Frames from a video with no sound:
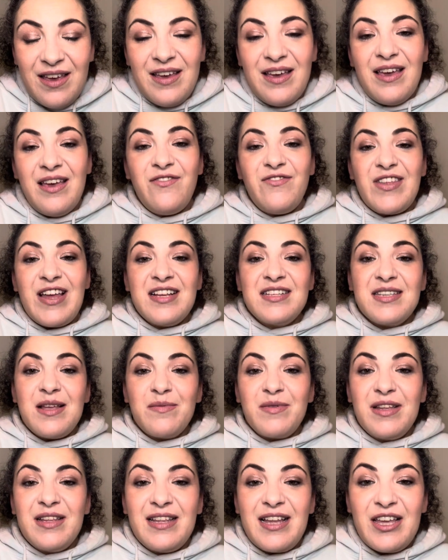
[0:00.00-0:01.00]
if that's
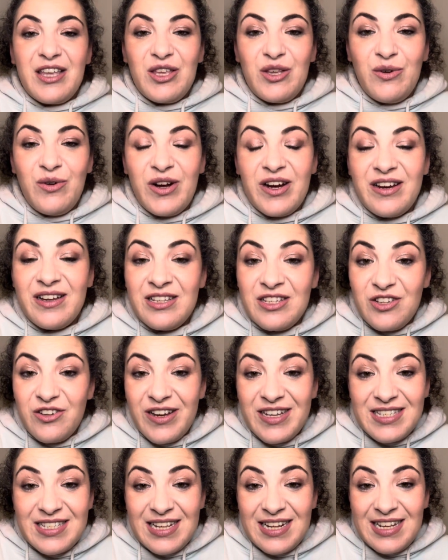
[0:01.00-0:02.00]
something that you are
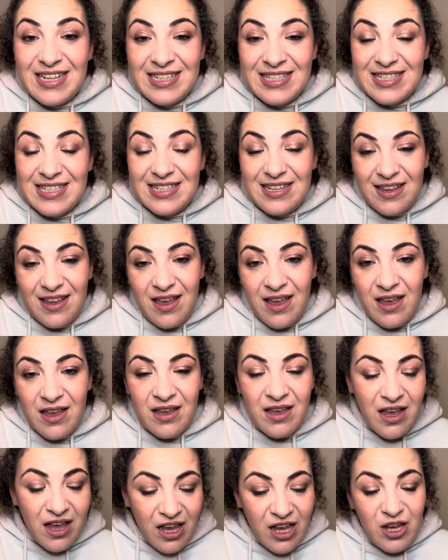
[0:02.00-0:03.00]
interested in
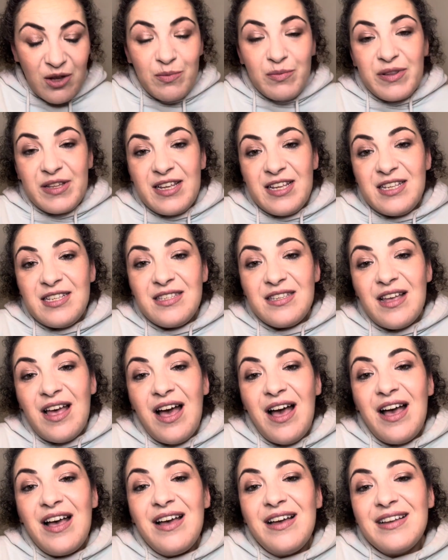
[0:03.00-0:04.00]
seeing, please
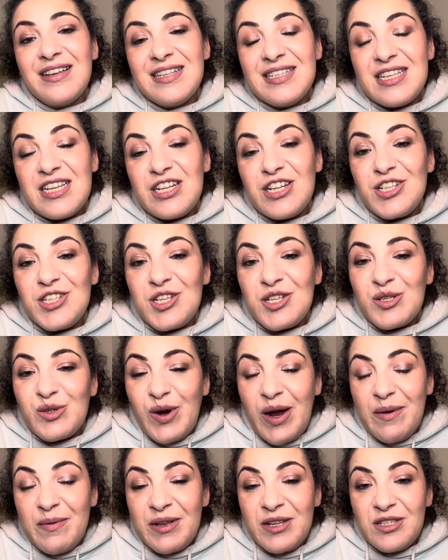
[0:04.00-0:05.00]
consider
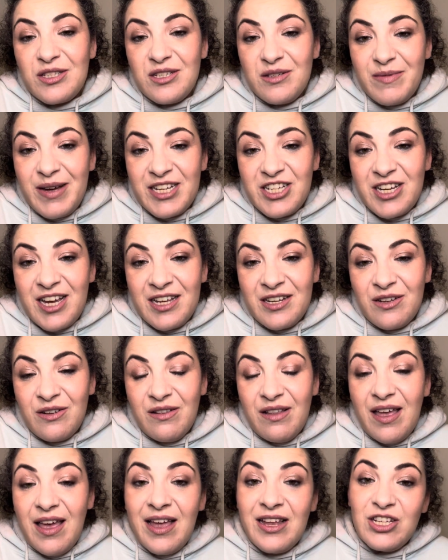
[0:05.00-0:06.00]
subscribing to my
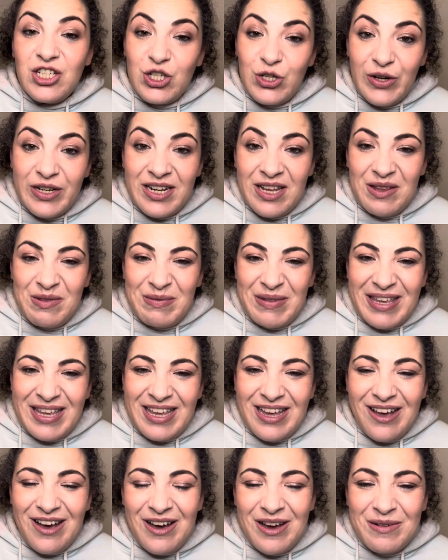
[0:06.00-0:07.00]
channel and joining
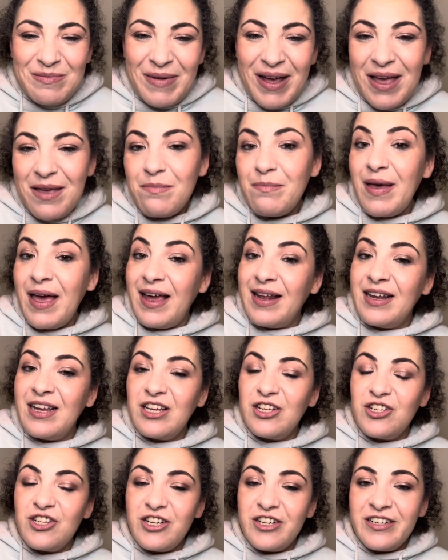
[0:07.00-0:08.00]
me on my
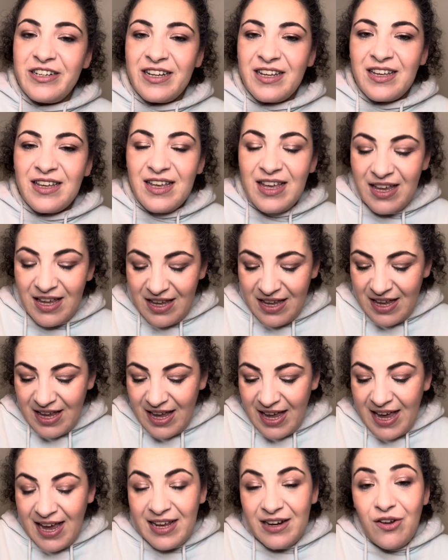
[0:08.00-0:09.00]
panning journey.
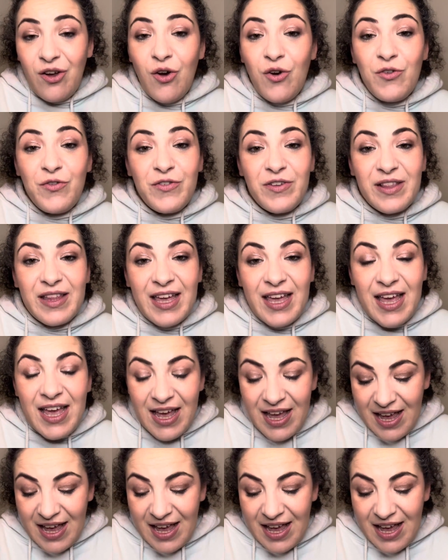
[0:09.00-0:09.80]
And hopefully